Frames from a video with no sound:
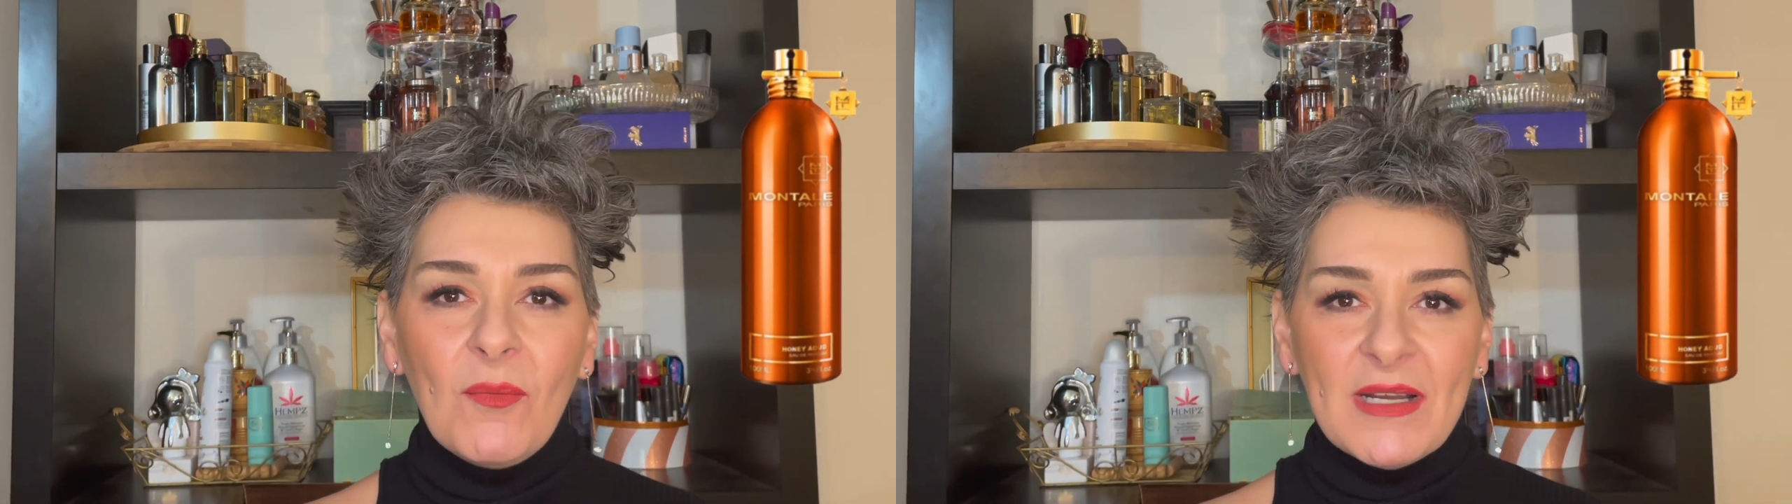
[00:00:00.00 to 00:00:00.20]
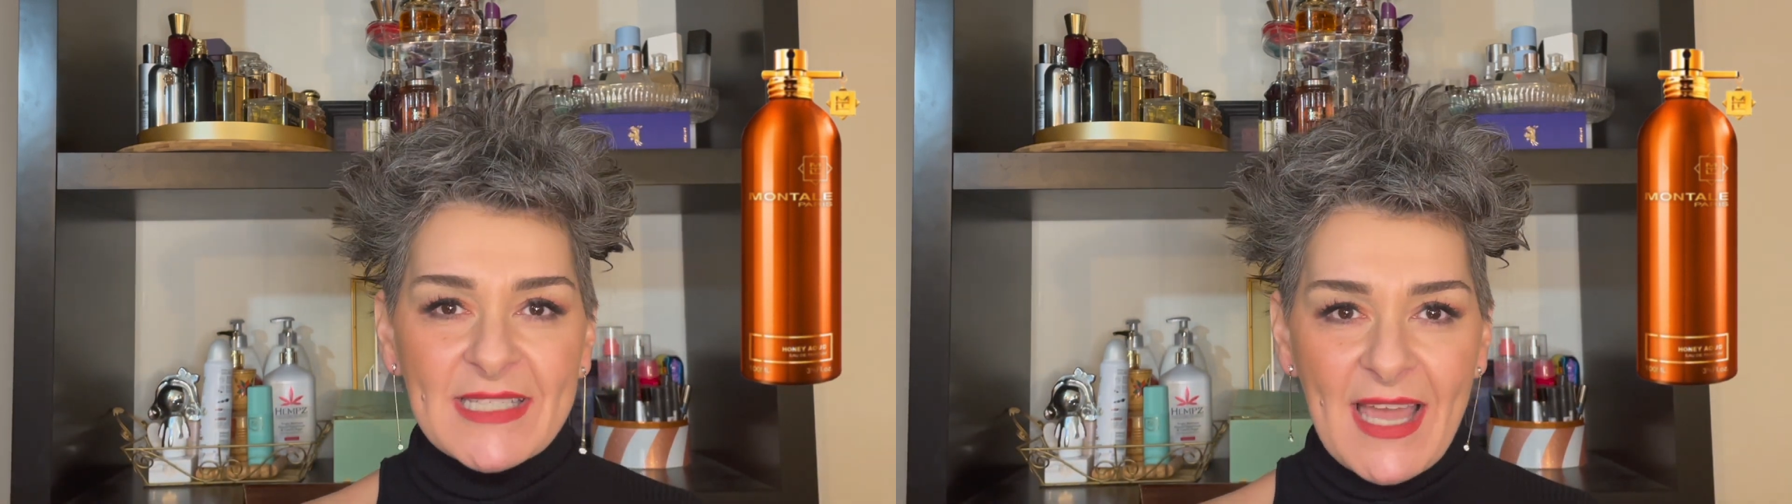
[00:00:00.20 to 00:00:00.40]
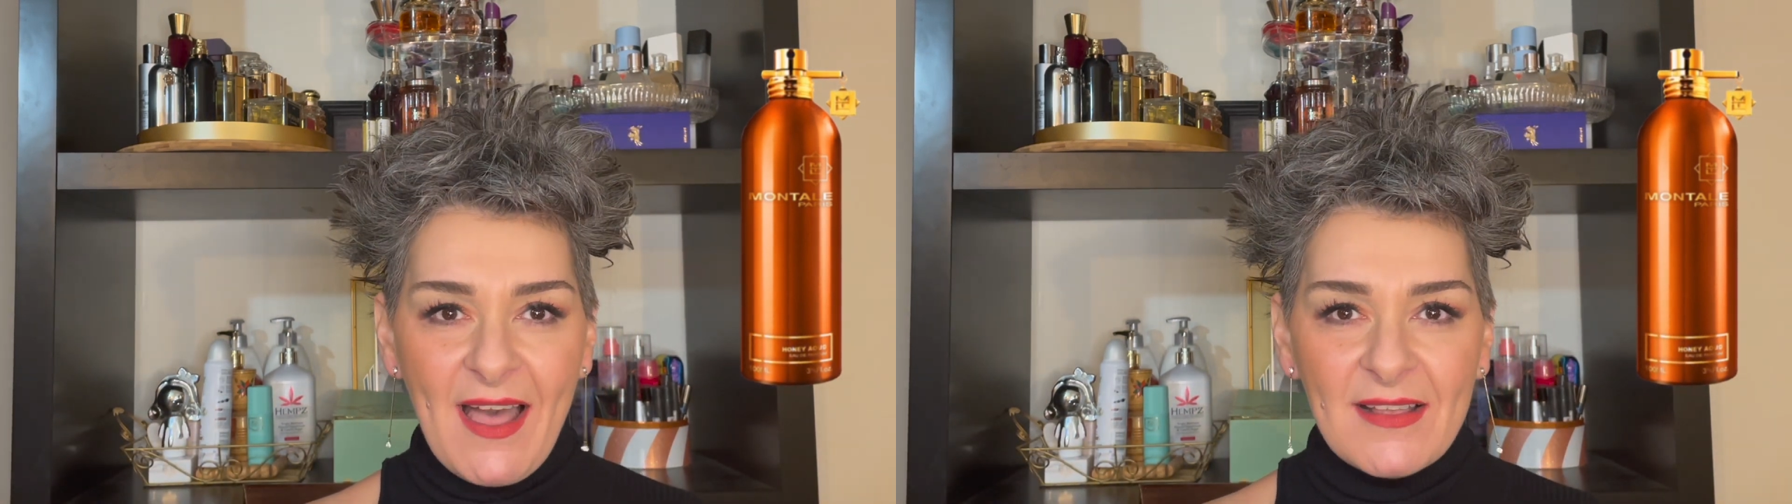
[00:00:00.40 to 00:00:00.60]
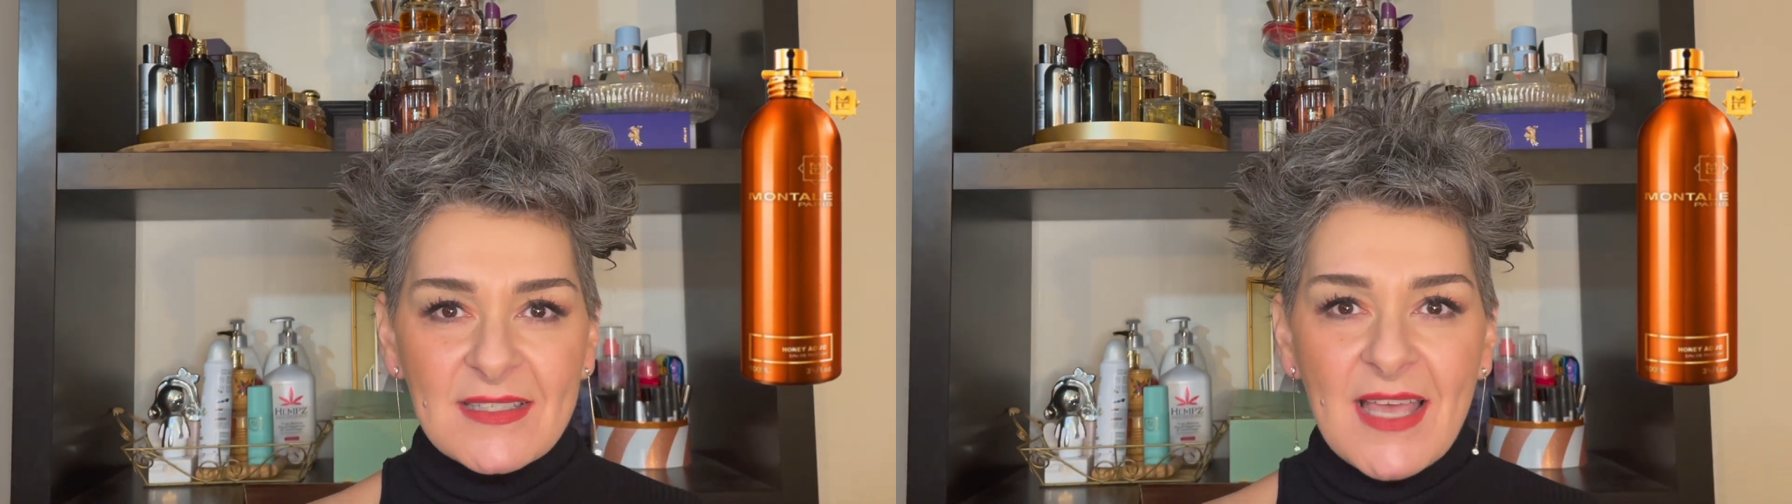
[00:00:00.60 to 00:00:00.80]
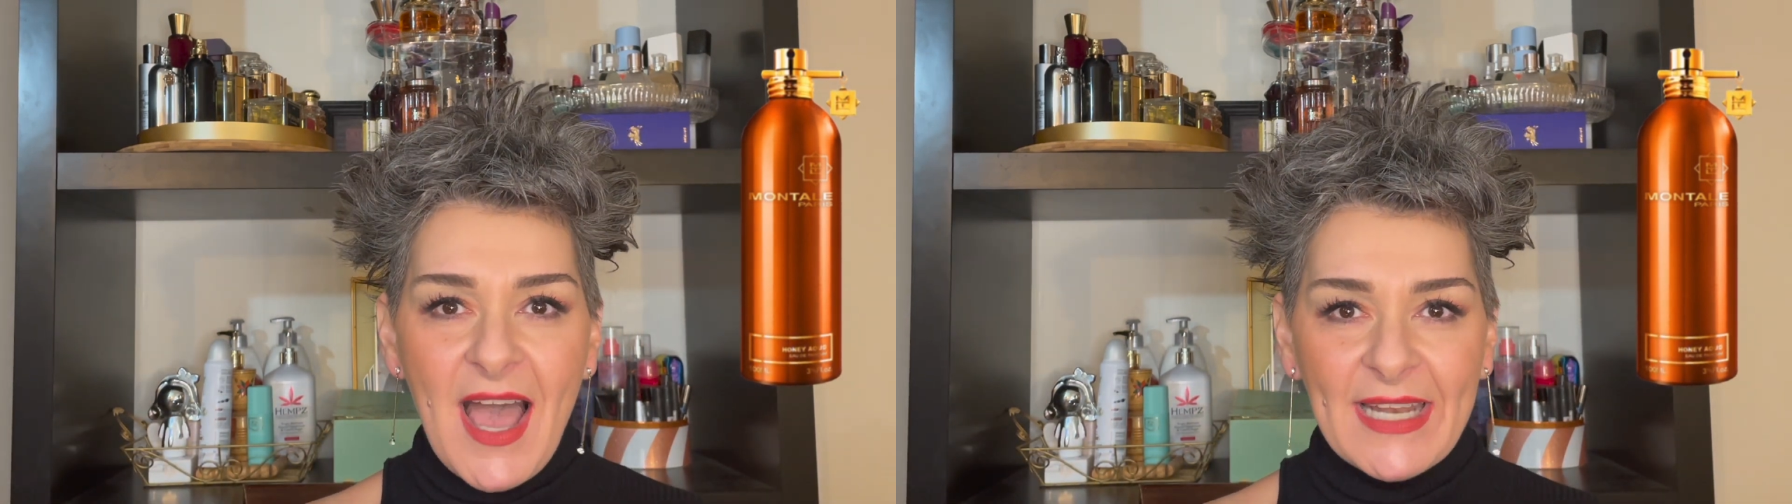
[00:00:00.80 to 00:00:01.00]
Montale's
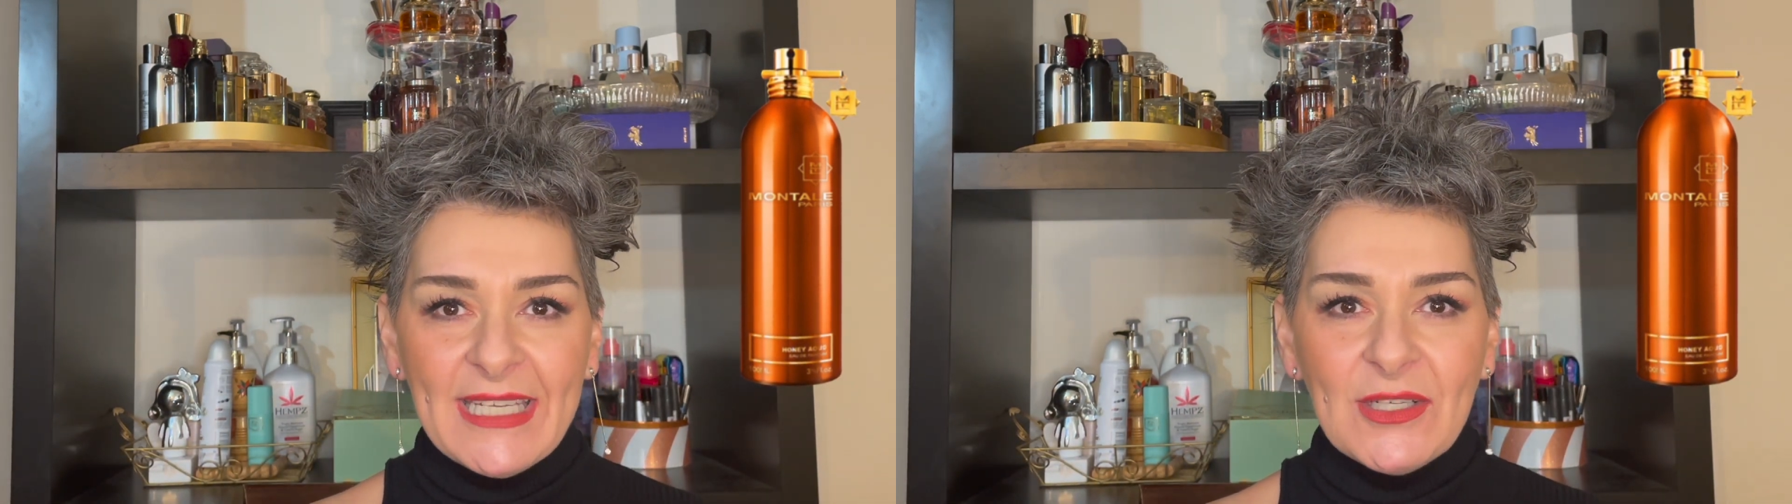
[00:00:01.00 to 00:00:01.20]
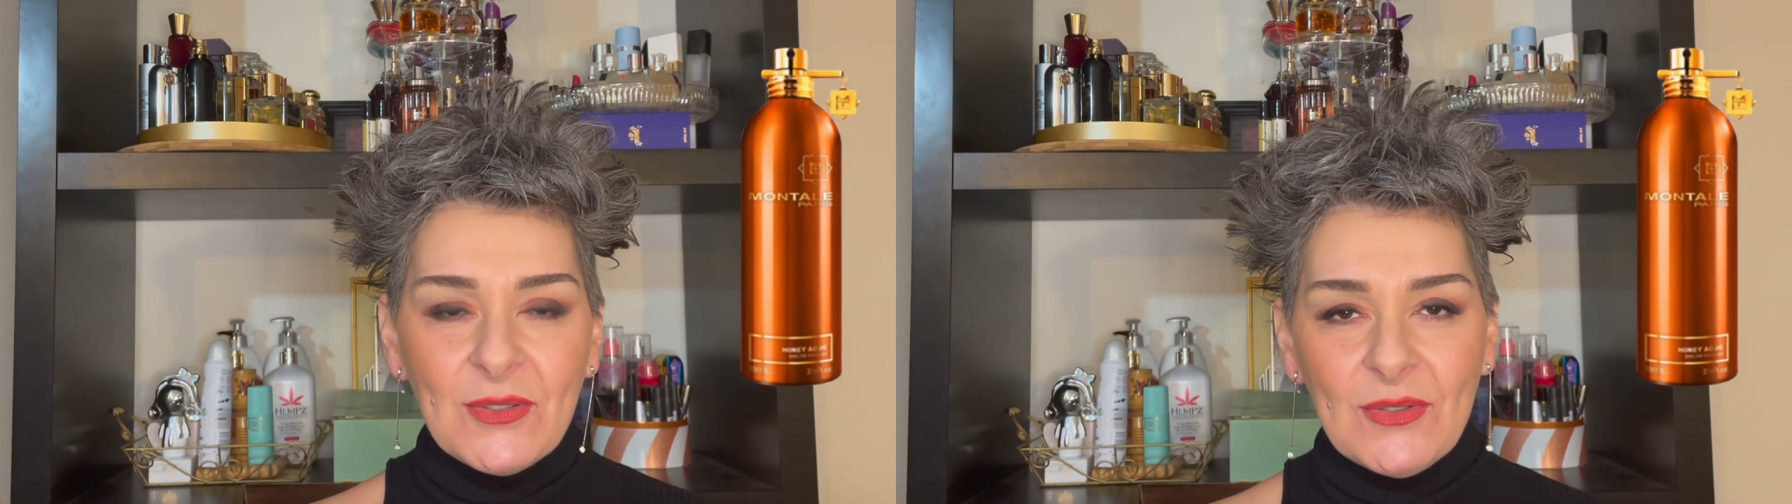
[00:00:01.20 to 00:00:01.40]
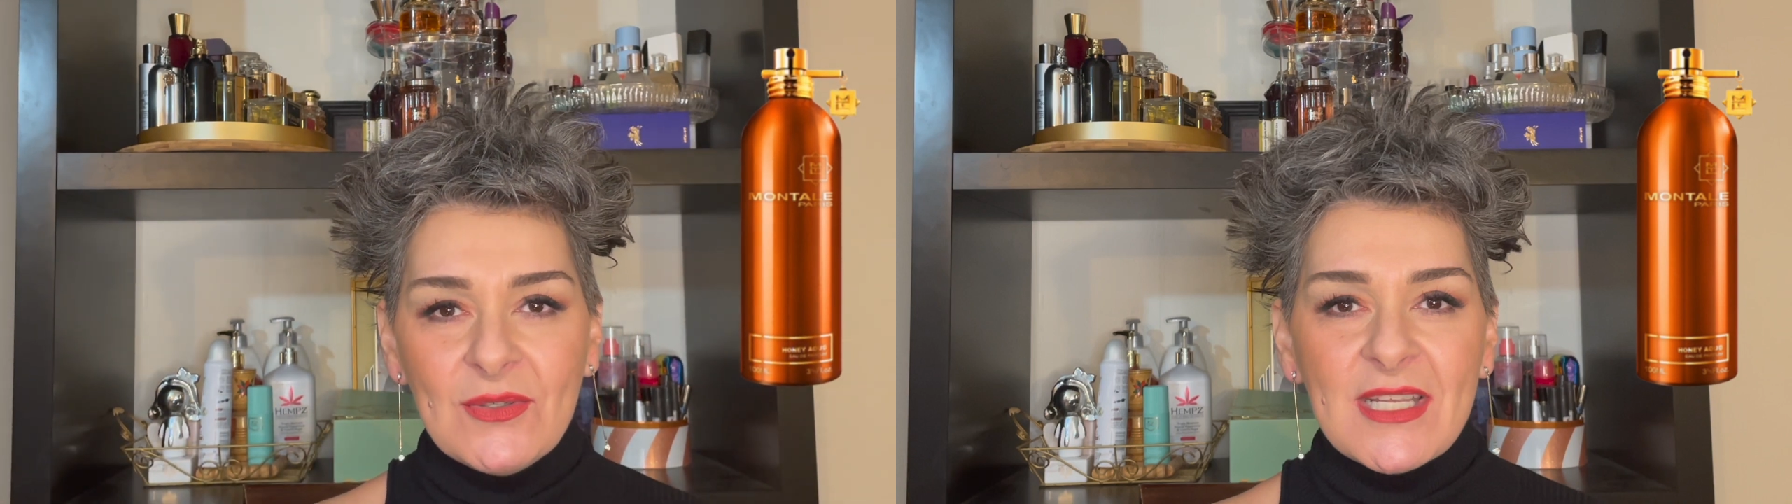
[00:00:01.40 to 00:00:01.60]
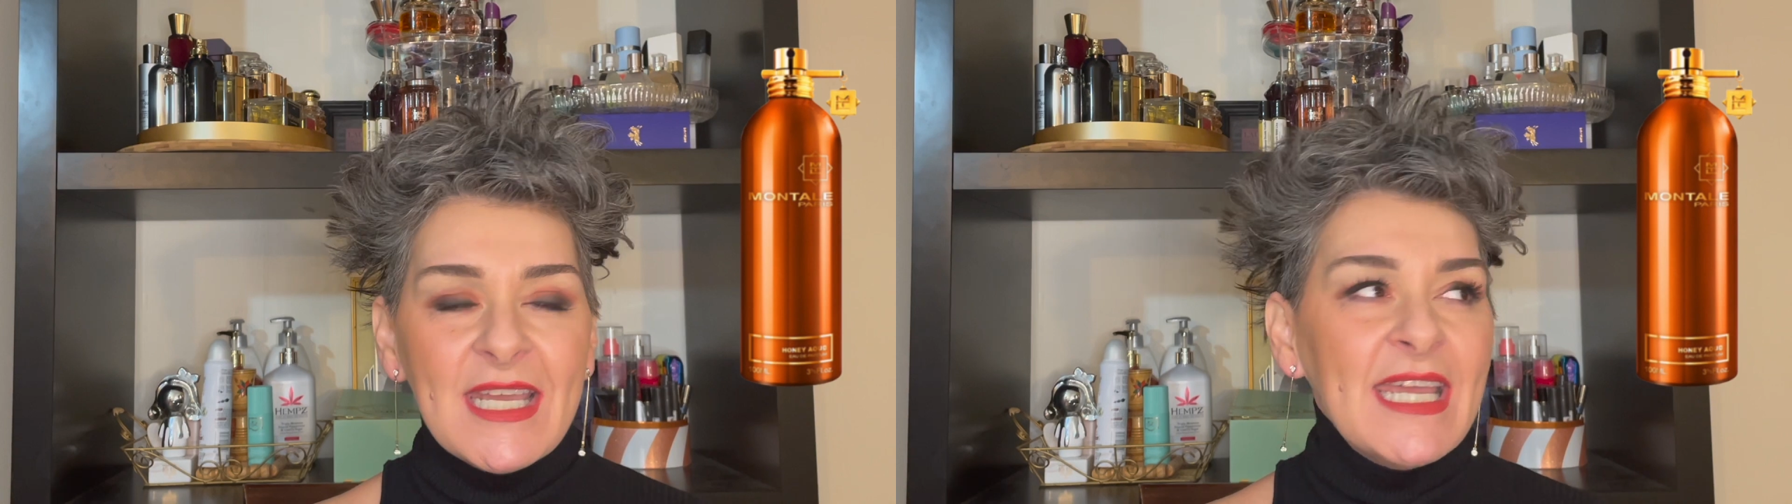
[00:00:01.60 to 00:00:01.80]
Honey Oud